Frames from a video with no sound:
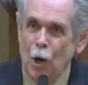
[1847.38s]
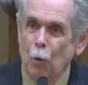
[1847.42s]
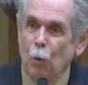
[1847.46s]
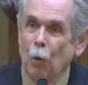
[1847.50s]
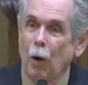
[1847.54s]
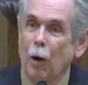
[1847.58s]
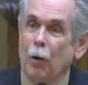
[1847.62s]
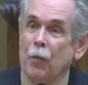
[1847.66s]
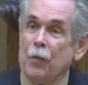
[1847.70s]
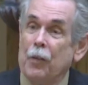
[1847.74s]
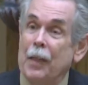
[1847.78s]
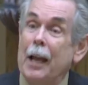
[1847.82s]

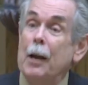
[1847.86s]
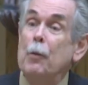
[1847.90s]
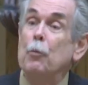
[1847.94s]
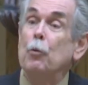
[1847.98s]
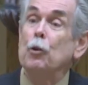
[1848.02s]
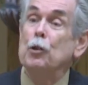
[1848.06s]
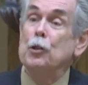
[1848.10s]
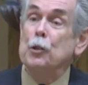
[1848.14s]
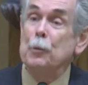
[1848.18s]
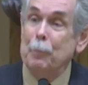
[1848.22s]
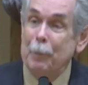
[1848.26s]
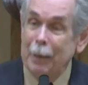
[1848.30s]
what they
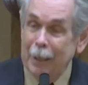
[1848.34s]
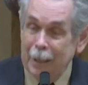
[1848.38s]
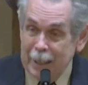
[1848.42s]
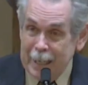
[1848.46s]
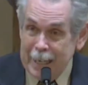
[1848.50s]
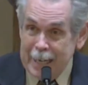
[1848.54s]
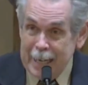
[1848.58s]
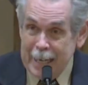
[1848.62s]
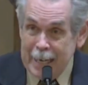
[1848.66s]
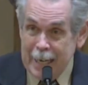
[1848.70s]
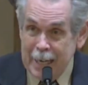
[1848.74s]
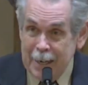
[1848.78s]
were to
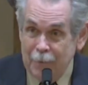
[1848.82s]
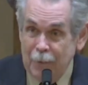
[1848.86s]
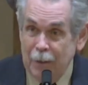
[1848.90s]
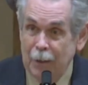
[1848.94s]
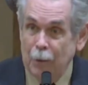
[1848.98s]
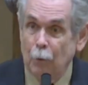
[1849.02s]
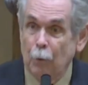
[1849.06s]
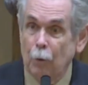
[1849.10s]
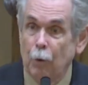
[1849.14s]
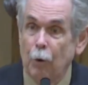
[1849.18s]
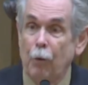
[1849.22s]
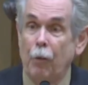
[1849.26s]
believe in
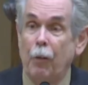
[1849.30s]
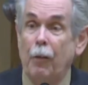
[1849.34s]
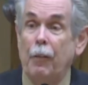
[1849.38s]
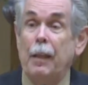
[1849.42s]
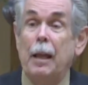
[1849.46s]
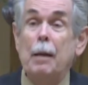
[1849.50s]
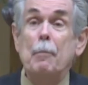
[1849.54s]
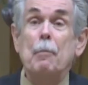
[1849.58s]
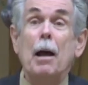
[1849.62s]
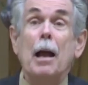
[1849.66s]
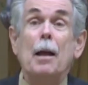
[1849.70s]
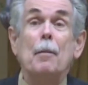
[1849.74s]
order that
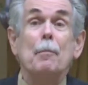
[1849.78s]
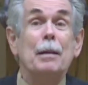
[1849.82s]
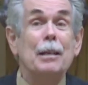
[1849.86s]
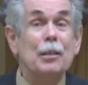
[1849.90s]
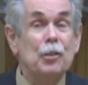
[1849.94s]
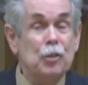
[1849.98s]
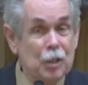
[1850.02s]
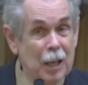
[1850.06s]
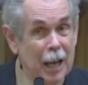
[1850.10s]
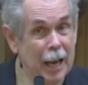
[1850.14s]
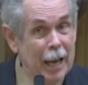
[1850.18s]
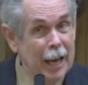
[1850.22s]
they might be
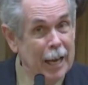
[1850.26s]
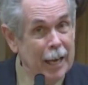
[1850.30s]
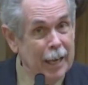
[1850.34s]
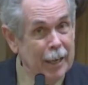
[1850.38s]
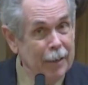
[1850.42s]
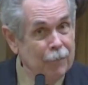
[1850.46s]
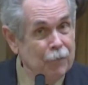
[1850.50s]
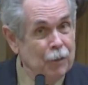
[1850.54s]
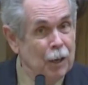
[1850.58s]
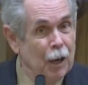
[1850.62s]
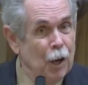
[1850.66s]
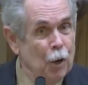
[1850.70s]

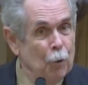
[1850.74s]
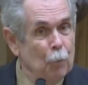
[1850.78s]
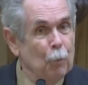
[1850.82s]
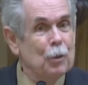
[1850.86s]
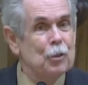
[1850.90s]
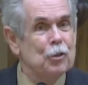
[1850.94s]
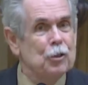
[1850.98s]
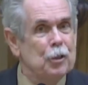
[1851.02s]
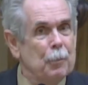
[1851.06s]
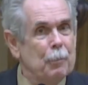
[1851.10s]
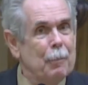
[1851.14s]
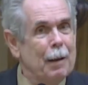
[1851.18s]
saved
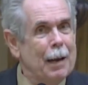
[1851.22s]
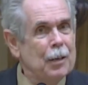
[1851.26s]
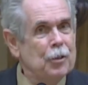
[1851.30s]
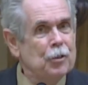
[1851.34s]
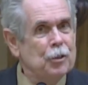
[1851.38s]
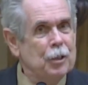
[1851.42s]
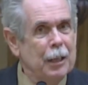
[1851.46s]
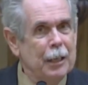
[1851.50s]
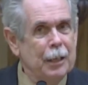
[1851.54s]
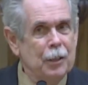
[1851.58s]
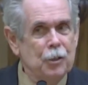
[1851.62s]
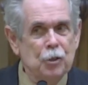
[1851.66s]
was the
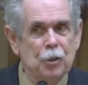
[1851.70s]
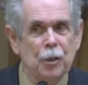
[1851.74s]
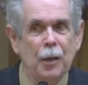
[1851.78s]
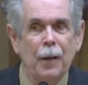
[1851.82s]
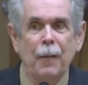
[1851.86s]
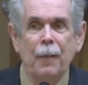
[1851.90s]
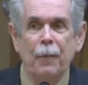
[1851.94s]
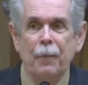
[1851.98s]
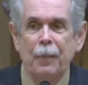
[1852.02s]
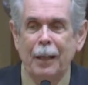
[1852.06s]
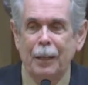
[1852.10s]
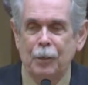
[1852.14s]
message
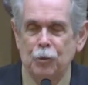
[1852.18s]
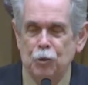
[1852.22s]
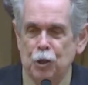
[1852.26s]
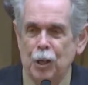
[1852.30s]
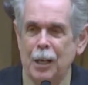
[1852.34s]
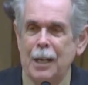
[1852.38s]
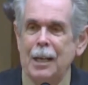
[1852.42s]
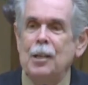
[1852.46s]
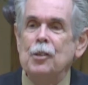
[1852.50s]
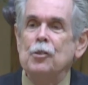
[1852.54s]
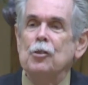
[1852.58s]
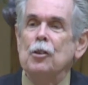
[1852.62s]
that
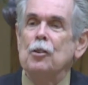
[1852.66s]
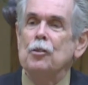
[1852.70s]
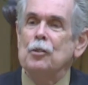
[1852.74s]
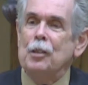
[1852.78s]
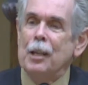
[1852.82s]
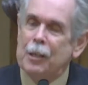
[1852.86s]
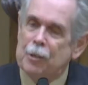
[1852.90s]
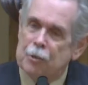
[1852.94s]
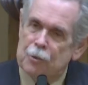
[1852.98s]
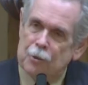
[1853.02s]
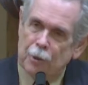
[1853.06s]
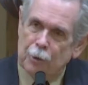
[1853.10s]
Jesus
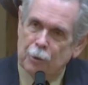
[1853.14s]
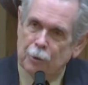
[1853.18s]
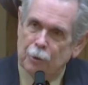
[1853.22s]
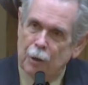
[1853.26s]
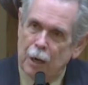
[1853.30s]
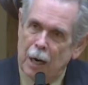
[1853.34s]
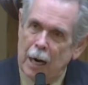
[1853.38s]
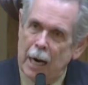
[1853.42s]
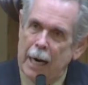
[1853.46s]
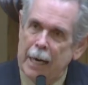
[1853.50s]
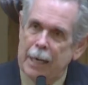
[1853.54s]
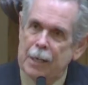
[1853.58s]
is the
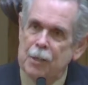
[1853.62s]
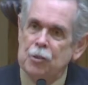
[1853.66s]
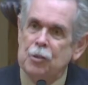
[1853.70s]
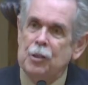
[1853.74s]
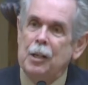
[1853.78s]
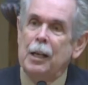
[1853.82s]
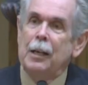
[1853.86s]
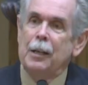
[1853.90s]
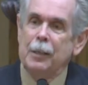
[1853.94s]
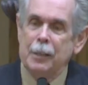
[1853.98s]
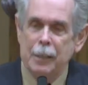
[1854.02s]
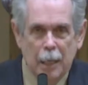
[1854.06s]

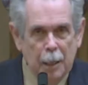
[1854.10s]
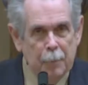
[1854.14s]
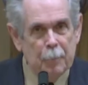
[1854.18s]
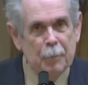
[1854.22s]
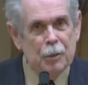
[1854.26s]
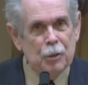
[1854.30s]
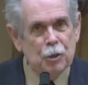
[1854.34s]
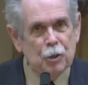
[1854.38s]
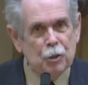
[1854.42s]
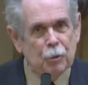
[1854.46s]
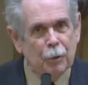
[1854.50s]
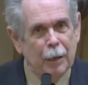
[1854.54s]
Christ
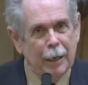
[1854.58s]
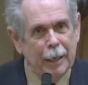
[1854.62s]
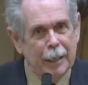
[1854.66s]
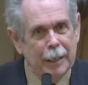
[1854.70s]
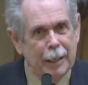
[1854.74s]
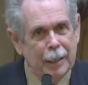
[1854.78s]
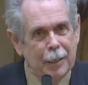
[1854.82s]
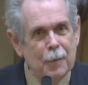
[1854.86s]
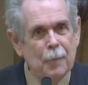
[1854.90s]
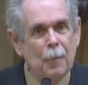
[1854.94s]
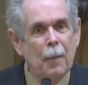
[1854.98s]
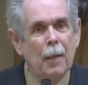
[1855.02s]

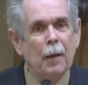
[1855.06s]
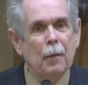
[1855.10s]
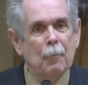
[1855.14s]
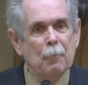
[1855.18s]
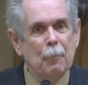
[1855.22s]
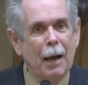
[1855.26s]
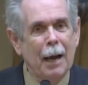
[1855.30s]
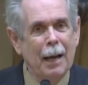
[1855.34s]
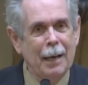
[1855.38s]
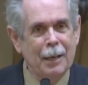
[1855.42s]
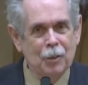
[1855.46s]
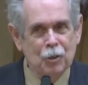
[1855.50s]
demonstrated
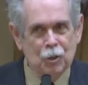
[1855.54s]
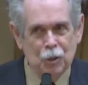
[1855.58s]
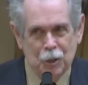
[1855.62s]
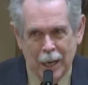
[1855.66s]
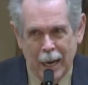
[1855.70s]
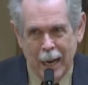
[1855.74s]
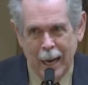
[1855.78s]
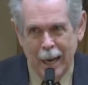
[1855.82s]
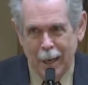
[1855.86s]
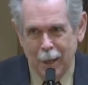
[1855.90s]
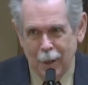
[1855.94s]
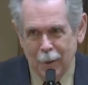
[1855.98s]
by his
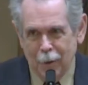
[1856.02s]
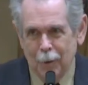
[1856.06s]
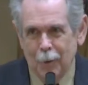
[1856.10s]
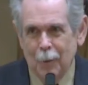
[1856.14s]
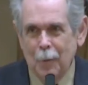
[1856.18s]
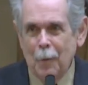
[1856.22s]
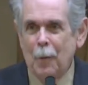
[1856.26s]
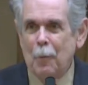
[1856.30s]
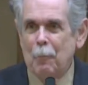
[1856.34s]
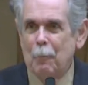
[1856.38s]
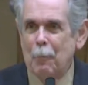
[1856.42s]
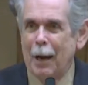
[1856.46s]

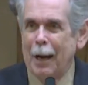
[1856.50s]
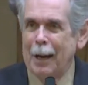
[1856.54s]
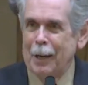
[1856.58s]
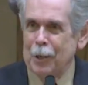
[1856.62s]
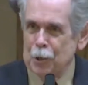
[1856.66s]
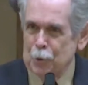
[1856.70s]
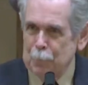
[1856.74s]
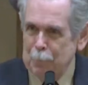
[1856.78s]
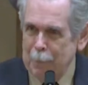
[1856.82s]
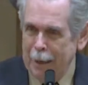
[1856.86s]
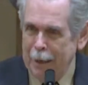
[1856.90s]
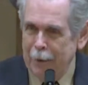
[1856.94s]
death, by
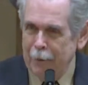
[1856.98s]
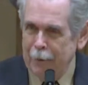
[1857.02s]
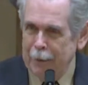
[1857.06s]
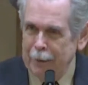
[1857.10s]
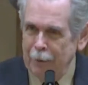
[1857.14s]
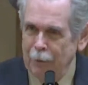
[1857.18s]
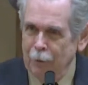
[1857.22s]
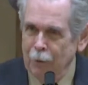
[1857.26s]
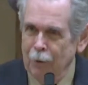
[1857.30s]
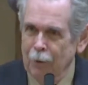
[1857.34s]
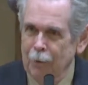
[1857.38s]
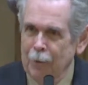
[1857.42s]
his
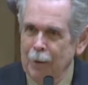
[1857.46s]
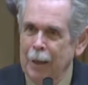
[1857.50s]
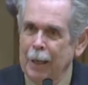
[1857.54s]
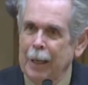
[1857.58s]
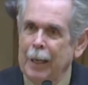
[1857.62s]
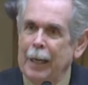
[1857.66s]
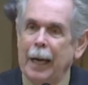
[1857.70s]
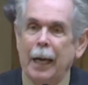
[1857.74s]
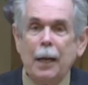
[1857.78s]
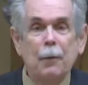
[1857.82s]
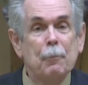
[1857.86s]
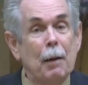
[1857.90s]
burial,
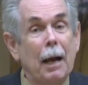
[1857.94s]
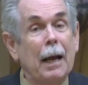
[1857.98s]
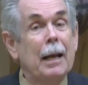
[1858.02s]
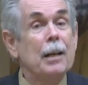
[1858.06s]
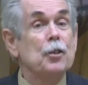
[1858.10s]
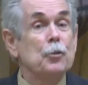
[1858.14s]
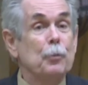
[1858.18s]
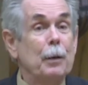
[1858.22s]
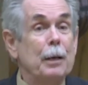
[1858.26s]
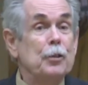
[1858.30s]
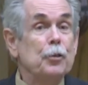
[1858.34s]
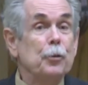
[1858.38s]
and by
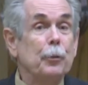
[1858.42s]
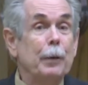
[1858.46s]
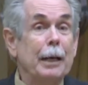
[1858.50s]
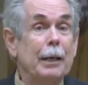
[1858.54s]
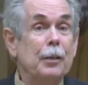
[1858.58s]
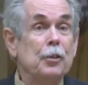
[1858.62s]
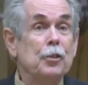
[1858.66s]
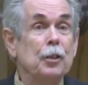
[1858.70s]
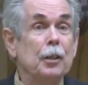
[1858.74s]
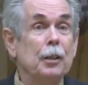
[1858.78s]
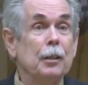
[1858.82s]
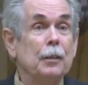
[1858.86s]
his
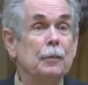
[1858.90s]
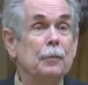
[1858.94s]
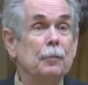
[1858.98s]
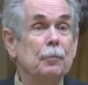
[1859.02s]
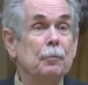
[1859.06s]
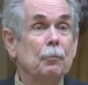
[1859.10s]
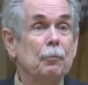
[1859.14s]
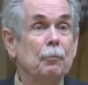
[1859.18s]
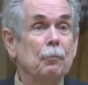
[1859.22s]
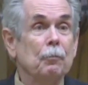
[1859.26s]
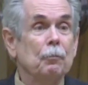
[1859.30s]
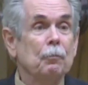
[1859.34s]
resurrection.
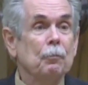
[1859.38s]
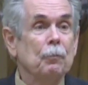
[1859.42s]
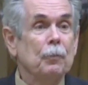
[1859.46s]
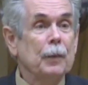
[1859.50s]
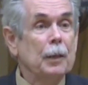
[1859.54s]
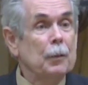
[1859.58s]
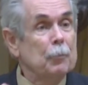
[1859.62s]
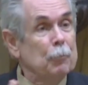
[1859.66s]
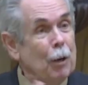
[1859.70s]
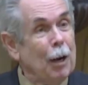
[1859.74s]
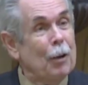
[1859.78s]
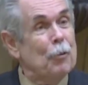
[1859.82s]

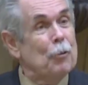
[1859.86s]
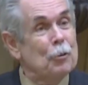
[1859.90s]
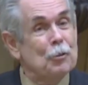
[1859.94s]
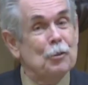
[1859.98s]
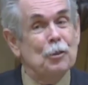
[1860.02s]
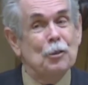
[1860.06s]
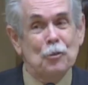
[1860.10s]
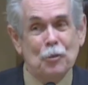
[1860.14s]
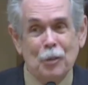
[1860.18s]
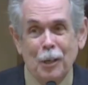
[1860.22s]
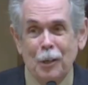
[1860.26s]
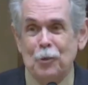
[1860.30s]
Brothers
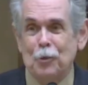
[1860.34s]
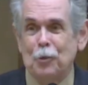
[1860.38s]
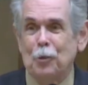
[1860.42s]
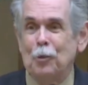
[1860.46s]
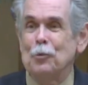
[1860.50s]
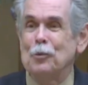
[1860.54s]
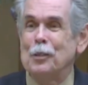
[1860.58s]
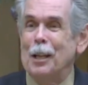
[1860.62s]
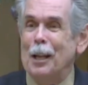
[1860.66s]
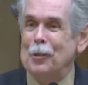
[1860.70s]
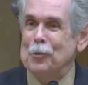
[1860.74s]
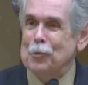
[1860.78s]
and
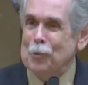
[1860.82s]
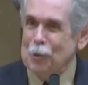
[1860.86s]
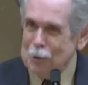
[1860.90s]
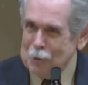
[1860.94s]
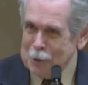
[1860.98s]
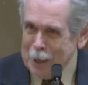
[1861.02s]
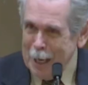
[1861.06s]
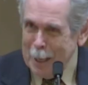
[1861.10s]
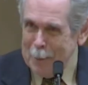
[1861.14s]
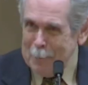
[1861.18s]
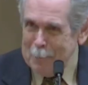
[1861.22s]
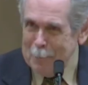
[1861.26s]
sisters, that's the
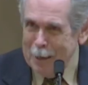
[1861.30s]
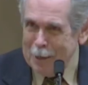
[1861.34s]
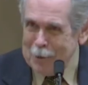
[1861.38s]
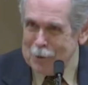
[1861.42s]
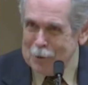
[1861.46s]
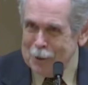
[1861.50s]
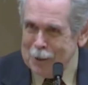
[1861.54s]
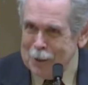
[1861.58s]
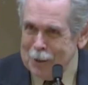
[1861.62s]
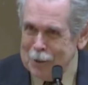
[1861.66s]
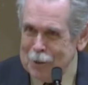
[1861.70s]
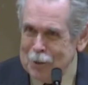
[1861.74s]
same
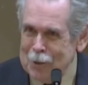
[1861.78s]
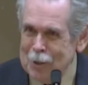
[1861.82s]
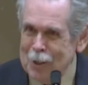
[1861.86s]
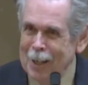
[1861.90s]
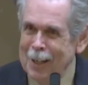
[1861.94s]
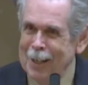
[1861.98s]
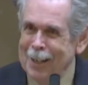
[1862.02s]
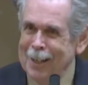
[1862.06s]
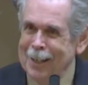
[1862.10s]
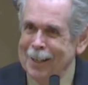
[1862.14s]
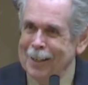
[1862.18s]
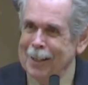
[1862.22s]
message
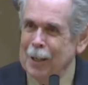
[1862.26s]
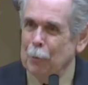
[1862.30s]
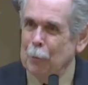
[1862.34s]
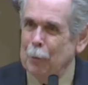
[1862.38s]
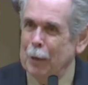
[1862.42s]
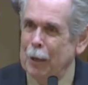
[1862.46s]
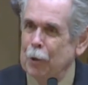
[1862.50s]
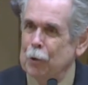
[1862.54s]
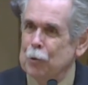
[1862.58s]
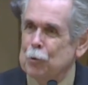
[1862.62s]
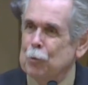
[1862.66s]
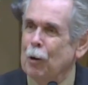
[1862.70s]
that
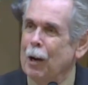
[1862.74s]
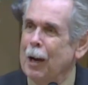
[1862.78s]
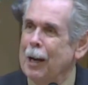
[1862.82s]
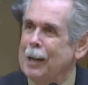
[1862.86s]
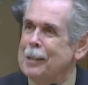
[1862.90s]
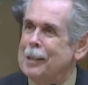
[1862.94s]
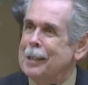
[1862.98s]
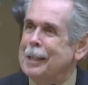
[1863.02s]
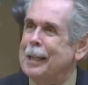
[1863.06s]
we are trying to